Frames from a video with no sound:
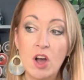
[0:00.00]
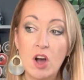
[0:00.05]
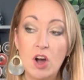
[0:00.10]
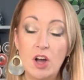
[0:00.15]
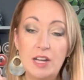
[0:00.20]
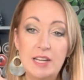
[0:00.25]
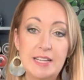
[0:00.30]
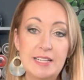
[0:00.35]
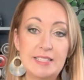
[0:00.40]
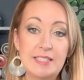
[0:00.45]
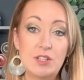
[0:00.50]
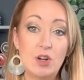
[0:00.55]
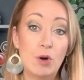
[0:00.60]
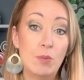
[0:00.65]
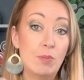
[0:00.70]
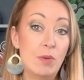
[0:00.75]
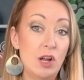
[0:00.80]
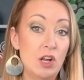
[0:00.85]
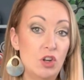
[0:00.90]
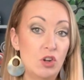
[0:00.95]
I list
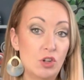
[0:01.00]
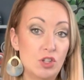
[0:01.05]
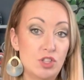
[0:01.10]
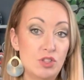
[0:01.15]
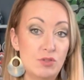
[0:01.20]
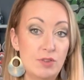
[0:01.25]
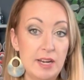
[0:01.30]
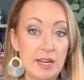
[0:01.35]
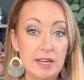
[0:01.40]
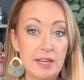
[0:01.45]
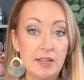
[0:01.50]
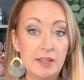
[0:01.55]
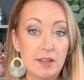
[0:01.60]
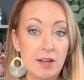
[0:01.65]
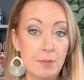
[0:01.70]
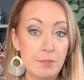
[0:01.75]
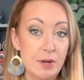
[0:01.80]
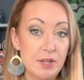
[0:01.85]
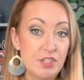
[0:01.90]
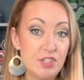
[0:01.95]
on my lottery
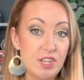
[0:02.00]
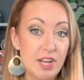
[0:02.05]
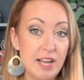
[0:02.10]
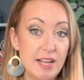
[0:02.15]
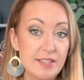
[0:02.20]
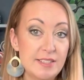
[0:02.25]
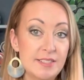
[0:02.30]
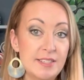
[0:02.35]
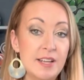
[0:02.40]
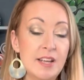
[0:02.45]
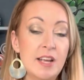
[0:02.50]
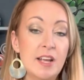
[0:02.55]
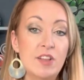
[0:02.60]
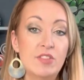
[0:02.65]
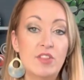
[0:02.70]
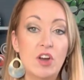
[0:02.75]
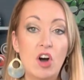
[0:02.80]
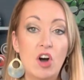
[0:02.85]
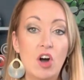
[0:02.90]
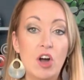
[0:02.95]
budget
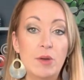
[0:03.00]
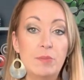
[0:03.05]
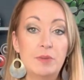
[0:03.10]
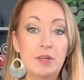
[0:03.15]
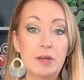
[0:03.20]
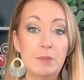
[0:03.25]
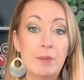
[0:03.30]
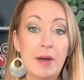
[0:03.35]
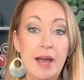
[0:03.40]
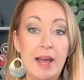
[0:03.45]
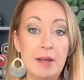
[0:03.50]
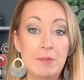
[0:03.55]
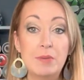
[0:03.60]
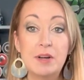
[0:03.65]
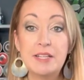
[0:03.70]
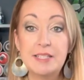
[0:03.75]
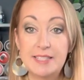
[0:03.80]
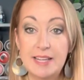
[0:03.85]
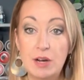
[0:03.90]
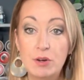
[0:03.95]
that I'm going to pay
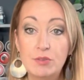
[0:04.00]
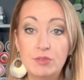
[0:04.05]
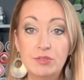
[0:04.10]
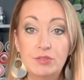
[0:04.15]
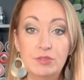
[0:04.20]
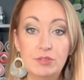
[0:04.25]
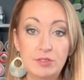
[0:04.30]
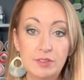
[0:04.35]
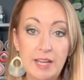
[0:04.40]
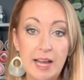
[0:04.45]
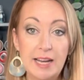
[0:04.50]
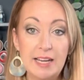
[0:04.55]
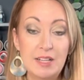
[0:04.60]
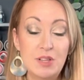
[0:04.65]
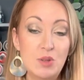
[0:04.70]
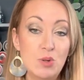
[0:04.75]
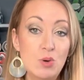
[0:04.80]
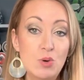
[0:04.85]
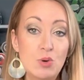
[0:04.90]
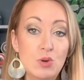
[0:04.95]
myself, Kelly
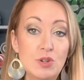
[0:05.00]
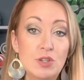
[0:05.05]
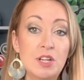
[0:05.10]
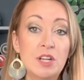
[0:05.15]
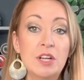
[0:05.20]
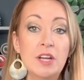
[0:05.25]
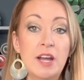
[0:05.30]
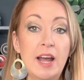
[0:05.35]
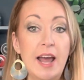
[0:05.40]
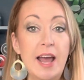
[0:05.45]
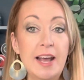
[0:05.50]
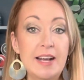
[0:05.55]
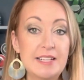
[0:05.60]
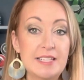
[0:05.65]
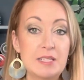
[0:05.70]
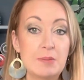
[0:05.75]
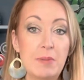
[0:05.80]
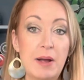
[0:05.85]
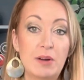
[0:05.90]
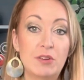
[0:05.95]
Thorne,
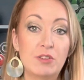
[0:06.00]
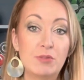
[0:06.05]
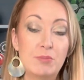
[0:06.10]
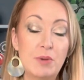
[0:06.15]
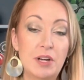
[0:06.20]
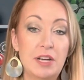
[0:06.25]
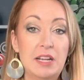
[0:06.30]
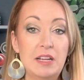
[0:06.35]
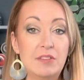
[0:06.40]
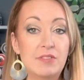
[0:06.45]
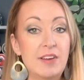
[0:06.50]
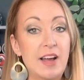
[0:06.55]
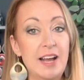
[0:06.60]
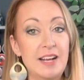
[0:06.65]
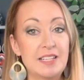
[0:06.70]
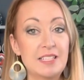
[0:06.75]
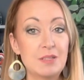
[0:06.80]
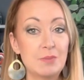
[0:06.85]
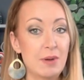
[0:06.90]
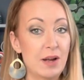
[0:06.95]
X amount of money for
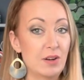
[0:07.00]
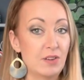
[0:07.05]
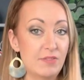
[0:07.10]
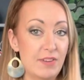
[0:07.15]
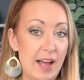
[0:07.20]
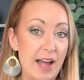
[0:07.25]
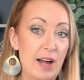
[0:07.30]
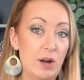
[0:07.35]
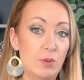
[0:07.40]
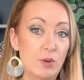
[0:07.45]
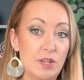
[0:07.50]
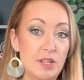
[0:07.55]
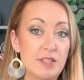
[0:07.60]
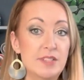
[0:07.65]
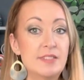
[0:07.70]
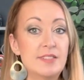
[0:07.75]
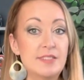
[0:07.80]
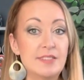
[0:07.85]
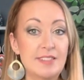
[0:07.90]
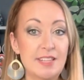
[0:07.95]
X amount of
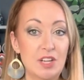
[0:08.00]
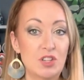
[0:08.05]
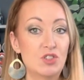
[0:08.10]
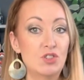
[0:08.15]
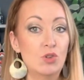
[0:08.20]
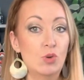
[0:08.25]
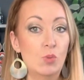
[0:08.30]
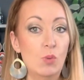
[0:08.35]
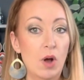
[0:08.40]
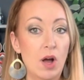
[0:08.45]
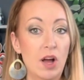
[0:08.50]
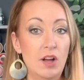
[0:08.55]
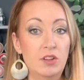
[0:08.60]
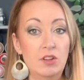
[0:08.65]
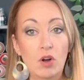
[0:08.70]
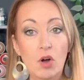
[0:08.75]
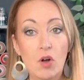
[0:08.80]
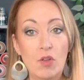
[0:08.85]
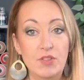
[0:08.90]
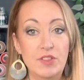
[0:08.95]
hours sessional
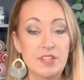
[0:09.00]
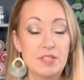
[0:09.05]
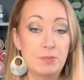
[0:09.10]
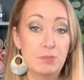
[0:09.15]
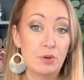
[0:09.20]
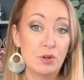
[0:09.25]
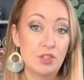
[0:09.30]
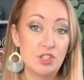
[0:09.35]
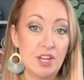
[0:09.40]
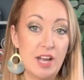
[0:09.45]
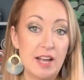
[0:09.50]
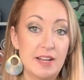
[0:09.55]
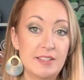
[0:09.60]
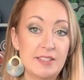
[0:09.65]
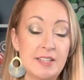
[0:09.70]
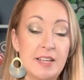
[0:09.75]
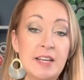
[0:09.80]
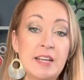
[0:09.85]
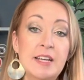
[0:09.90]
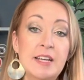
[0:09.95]
work on this
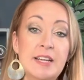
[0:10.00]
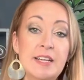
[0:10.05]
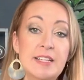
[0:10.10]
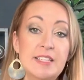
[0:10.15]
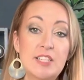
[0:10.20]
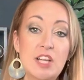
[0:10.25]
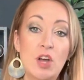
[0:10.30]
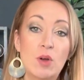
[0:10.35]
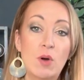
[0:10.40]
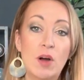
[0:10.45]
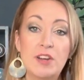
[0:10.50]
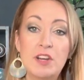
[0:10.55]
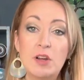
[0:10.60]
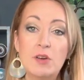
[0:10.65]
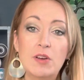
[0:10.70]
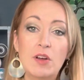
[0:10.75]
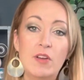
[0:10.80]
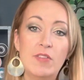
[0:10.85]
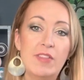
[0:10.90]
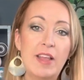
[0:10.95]
project. So I
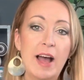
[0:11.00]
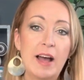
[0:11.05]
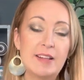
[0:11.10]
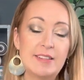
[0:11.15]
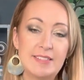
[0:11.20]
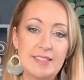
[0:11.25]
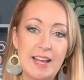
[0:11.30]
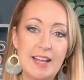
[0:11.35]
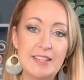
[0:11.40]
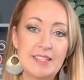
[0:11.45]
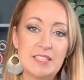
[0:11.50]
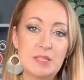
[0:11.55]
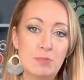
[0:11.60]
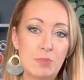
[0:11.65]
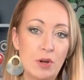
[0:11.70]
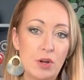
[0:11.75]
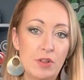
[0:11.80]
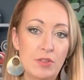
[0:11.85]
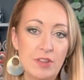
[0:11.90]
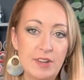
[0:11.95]
don't, on that sense,
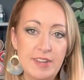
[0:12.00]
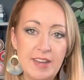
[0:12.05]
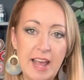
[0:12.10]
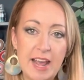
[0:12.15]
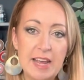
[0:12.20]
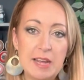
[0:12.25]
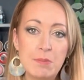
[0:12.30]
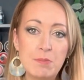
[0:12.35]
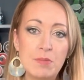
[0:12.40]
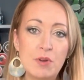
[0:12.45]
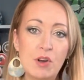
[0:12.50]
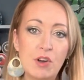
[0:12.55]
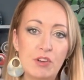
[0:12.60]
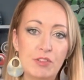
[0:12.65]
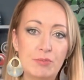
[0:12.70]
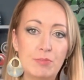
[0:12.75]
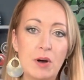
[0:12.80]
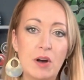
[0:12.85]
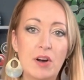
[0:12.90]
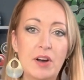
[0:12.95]
put the name
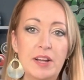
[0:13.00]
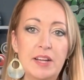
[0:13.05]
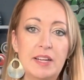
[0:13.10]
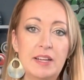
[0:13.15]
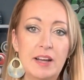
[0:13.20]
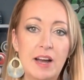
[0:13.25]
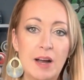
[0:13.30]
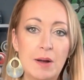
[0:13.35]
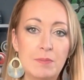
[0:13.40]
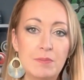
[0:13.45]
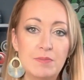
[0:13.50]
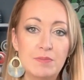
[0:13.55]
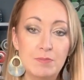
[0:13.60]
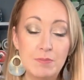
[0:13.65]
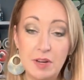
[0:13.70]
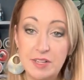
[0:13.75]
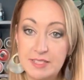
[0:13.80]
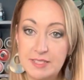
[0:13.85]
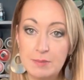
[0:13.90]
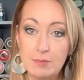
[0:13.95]
of my um,
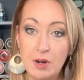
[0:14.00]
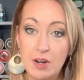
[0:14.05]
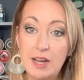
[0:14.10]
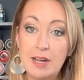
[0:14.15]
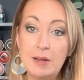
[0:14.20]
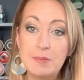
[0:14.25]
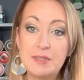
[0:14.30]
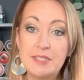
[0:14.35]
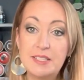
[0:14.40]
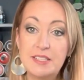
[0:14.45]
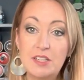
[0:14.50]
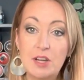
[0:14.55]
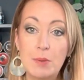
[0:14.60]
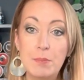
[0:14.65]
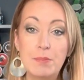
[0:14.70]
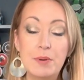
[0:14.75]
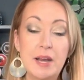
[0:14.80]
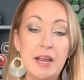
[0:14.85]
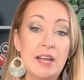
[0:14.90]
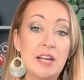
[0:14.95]
my, my limited
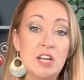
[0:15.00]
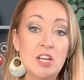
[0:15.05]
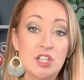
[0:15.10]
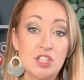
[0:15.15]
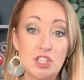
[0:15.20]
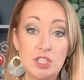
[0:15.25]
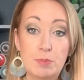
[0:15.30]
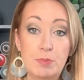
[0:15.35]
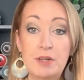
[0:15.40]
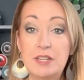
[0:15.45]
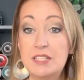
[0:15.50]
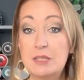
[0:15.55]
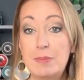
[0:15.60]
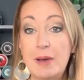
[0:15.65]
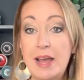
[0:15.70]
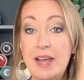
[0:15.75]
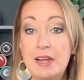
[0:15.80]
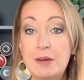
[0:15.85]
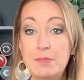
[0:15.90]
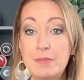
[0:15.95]
company. Just put it's
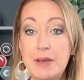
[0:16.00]
paying